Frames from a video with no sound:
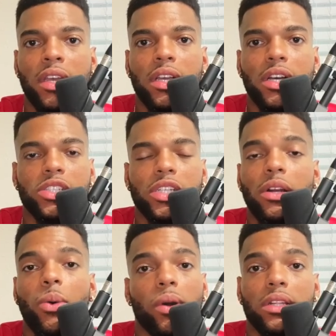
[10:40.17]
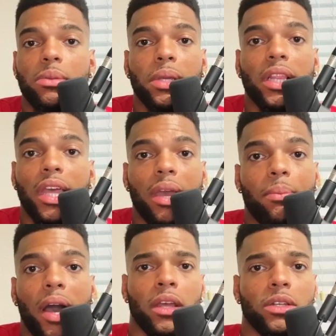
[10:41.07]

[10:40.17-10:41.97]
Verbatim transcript: because she don't want it to be led by